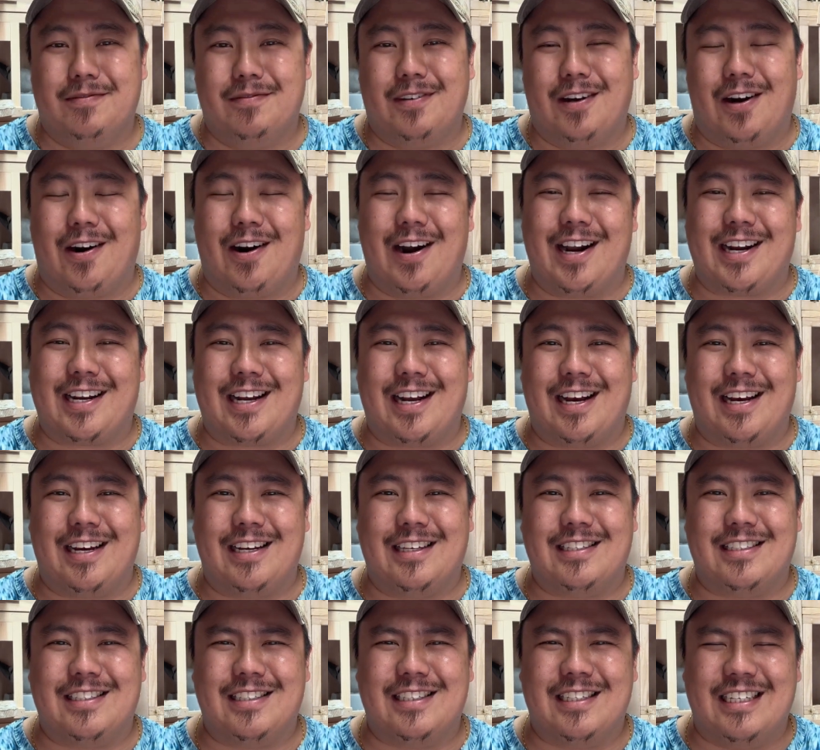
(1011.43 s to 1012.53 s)
All right,
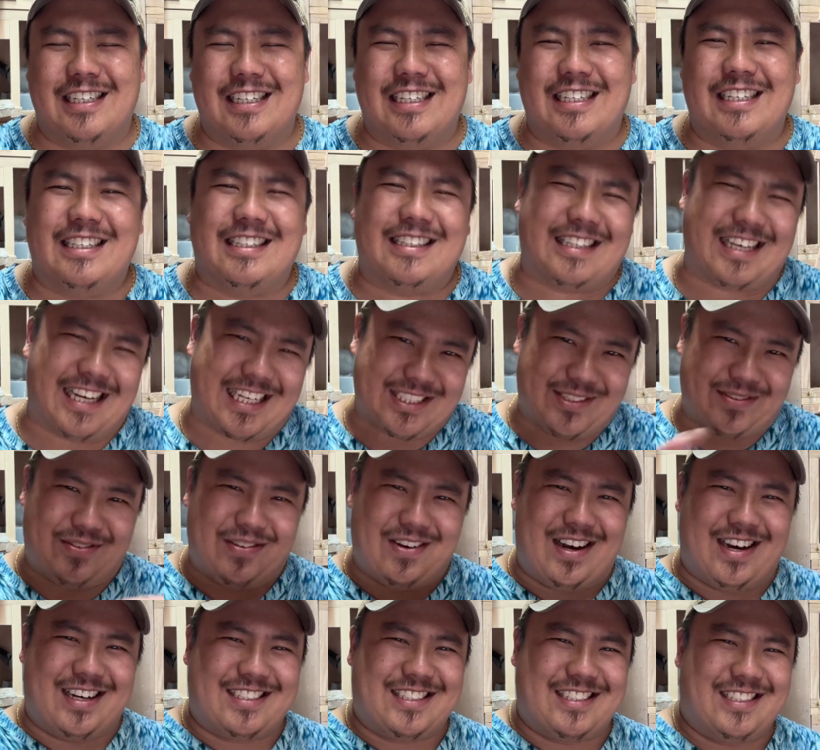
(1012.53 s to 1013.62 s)
guys, thanks for
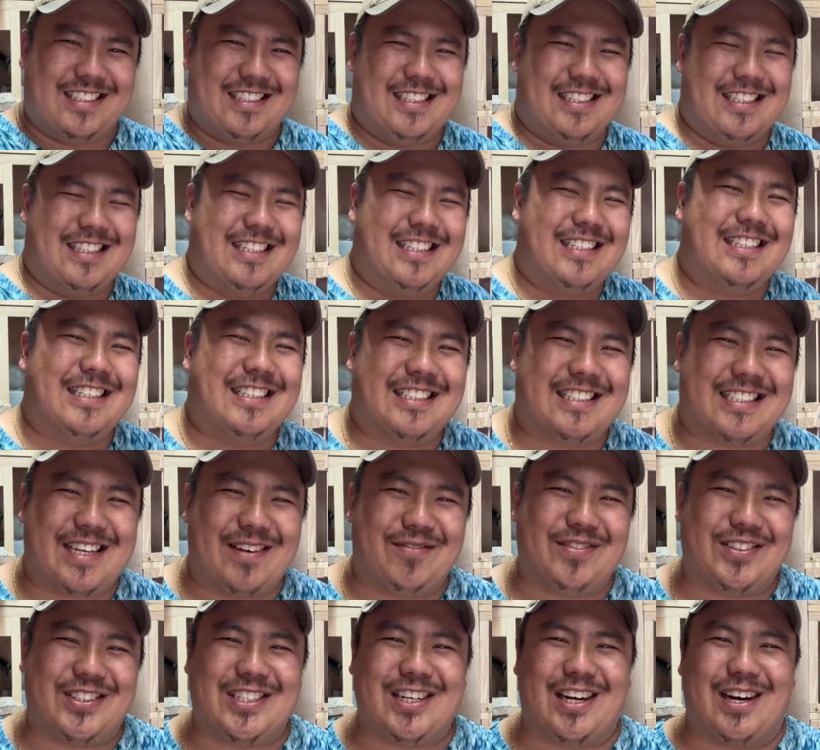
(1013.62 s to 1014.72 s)
watching.
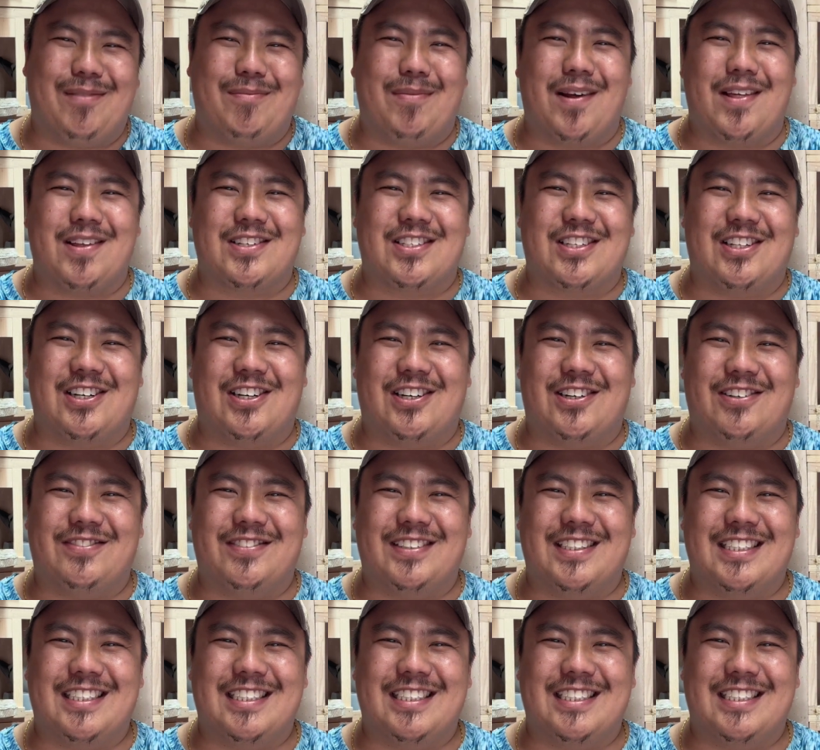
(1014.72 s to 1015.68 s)
7 Cha Brothers Loft.